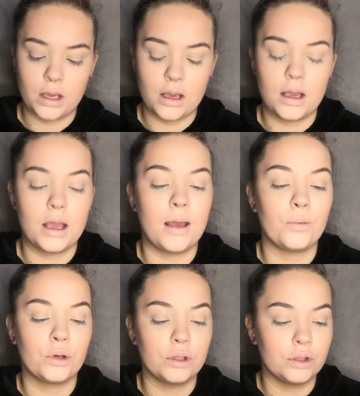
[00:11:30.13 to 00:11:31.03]
I'm going
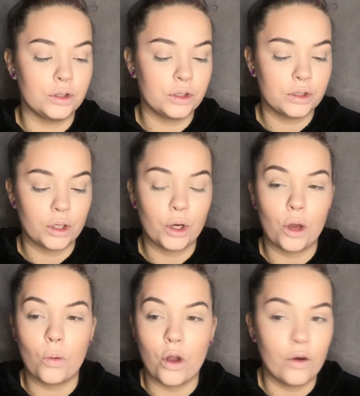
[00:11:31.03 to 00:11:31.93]
to just go
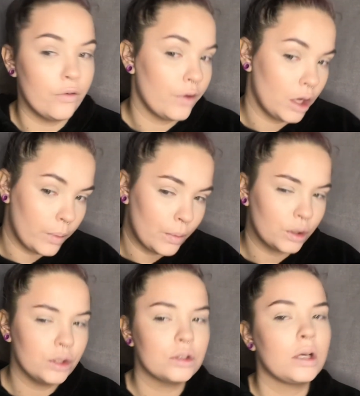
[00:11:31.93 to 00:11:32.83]
over, but I'm not going to use
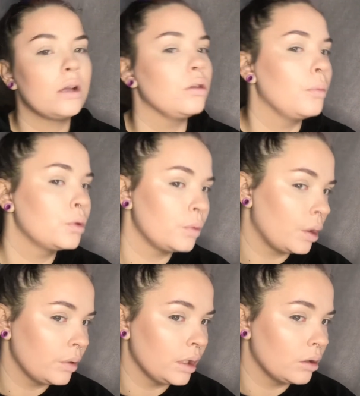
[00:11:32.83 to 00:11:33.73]
like a lot because we don't need
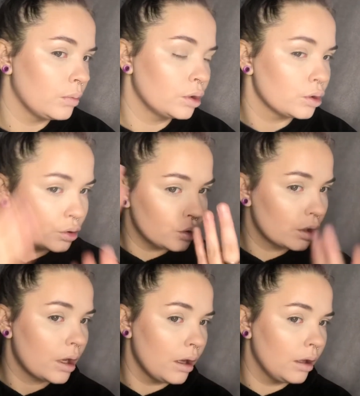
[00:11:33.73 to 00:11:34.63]
a lot, because look
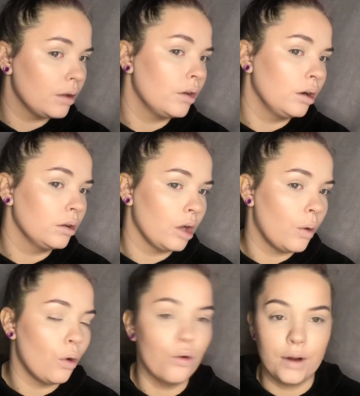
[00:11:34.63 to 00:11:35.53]
at the glow
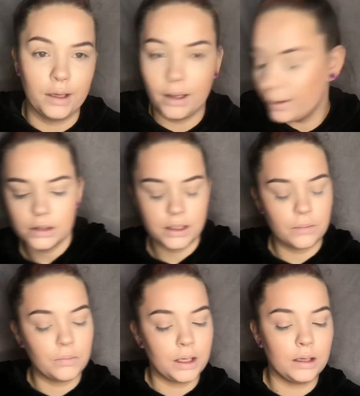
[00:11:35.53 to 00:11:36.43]
already. Take
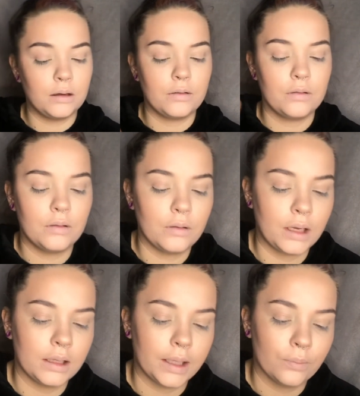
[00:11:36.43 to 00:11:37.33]
my
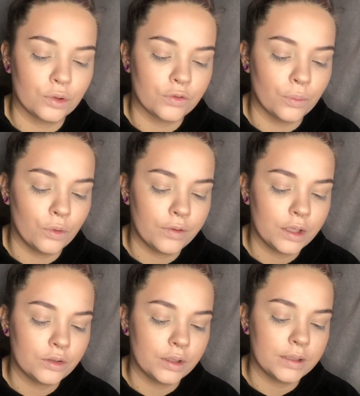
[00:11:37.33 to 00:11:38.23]
highlighting brush from Muffy, just
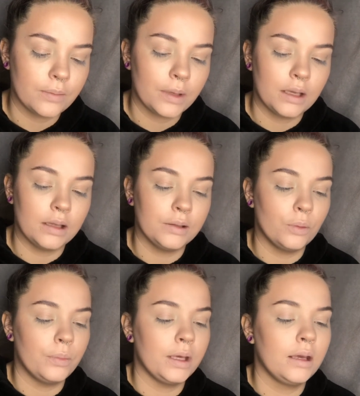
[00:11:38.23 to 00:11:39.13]
going to dip in a little
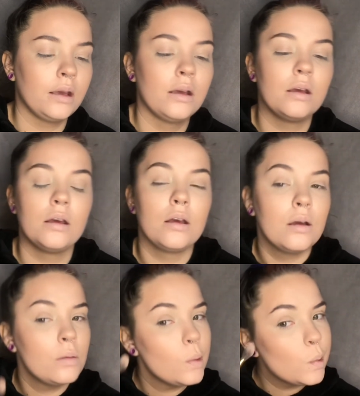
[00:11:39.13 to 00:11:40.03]
bit,
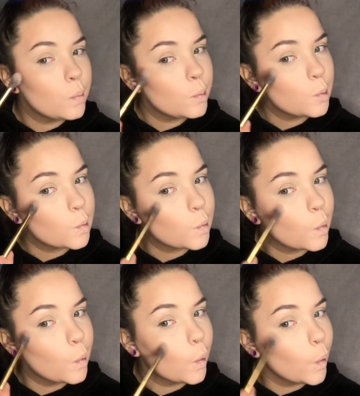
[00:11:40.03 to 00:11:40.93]
and then we're just going to